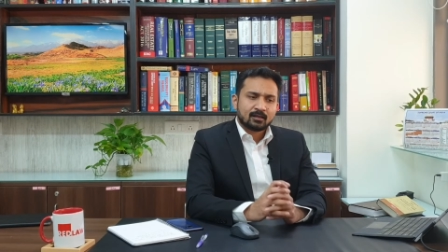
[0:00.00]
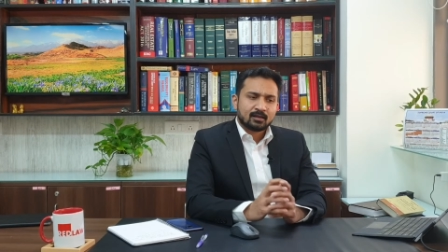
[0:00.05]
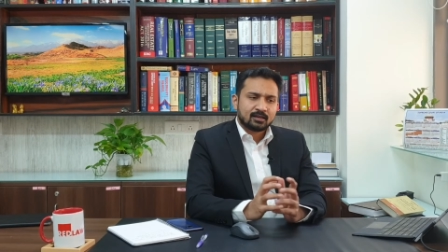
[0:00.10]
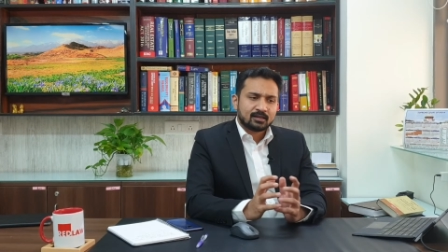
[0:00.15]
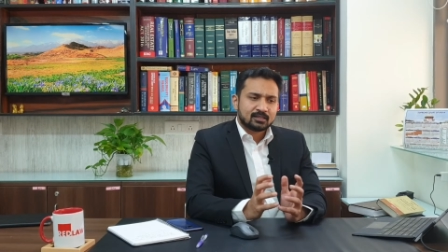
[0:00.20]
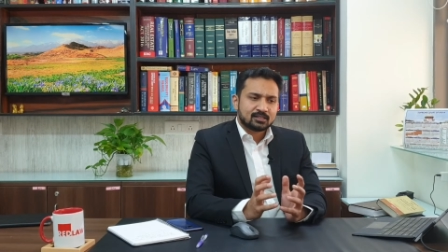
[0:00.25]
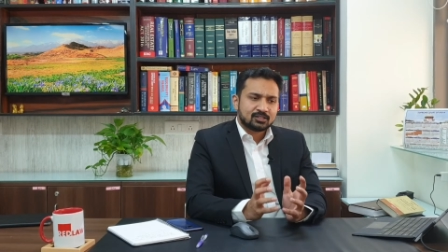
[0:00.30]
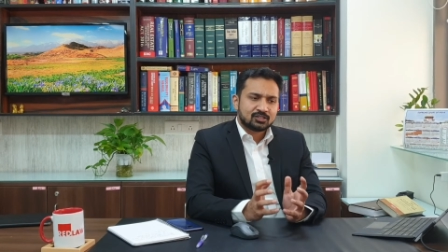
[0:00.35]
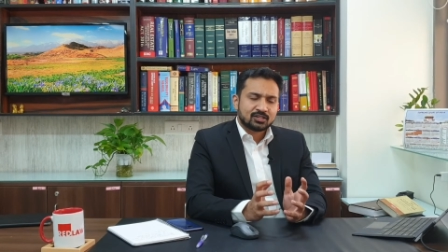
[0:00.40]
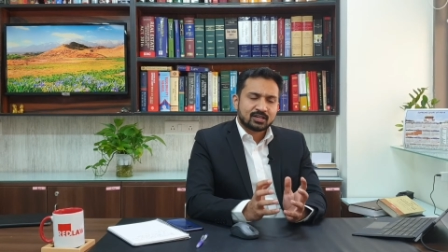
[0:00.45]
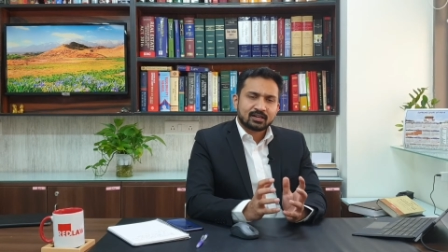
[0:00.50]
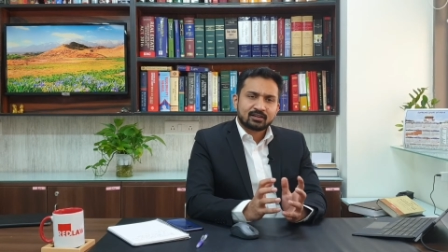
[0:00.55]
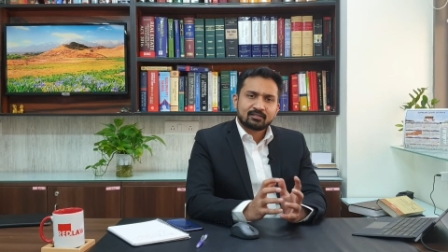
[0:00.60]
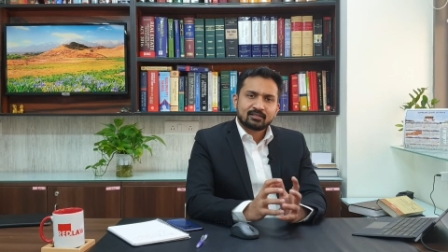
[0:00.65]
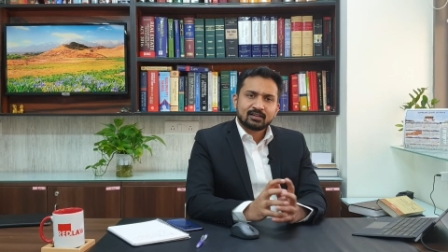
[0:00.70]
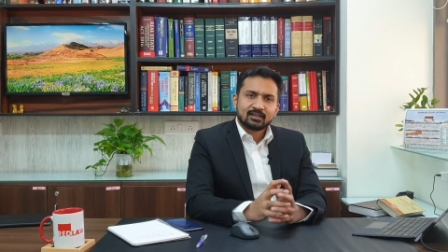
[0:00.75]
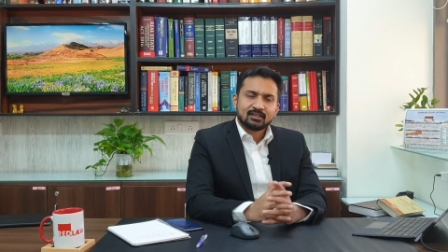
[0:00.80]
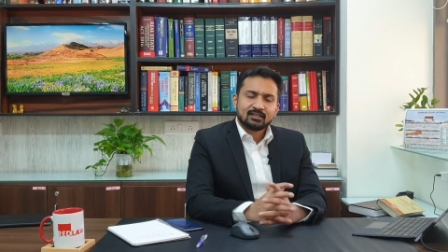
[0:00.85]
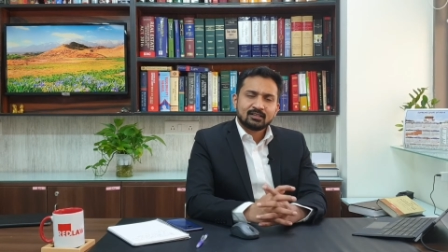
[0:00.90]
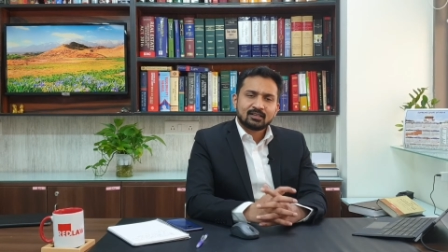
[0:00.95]
is
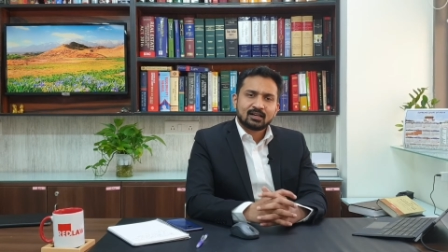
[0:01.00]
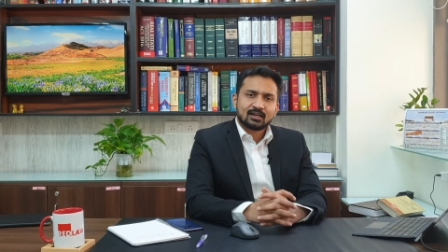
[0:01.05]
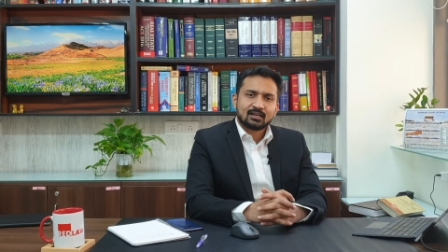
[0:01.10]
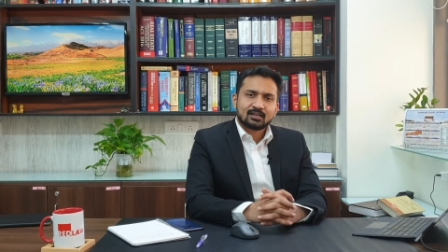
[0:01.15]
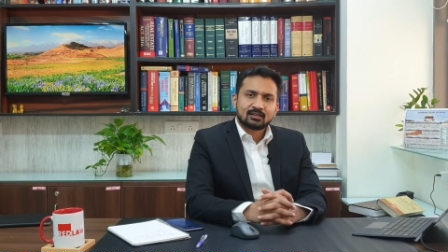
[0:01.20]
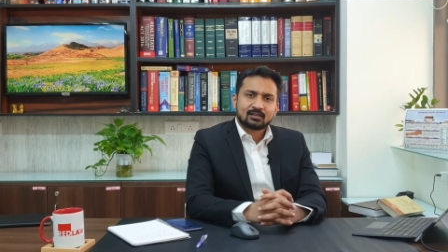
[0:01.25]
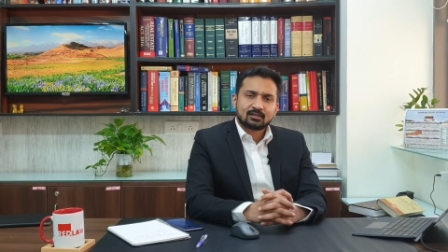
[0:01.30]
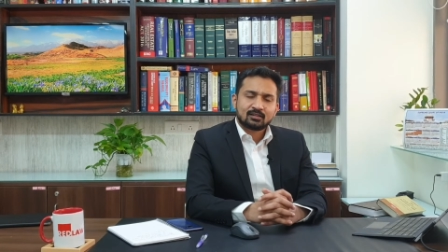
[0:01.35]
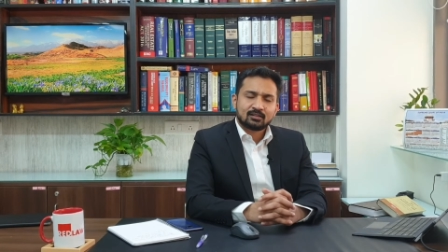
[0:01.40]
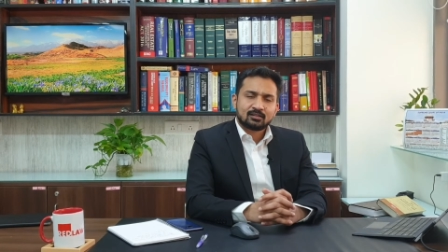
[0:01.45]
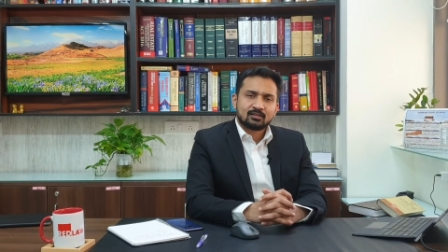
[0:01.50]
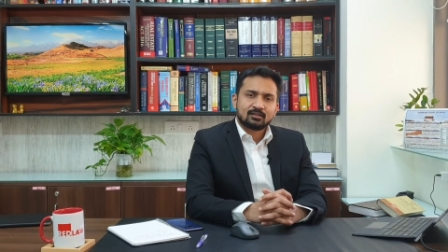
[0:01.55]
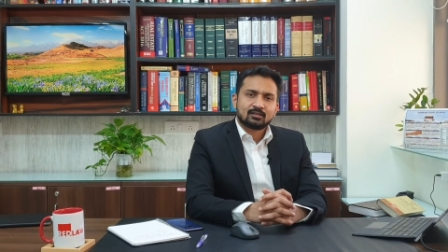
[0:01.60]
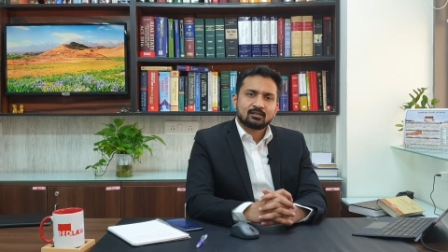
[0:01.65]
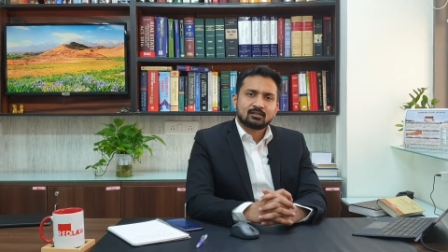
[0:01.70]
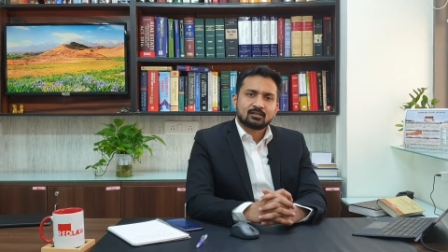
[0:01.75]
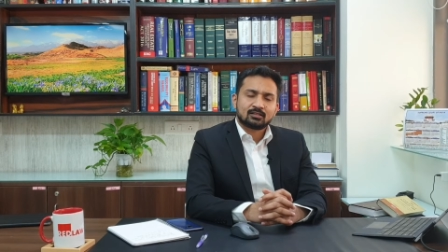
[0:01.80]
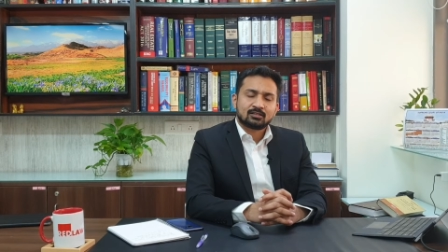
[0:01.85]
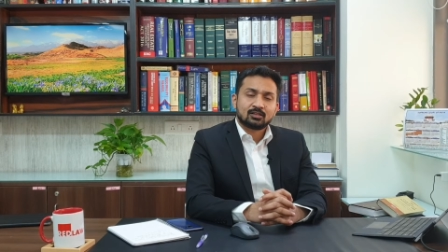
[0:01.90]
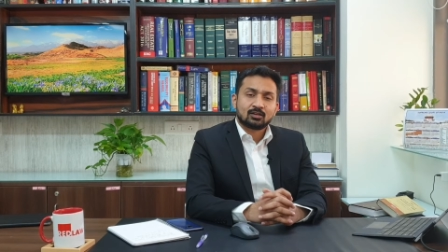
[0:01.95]
generally that uh,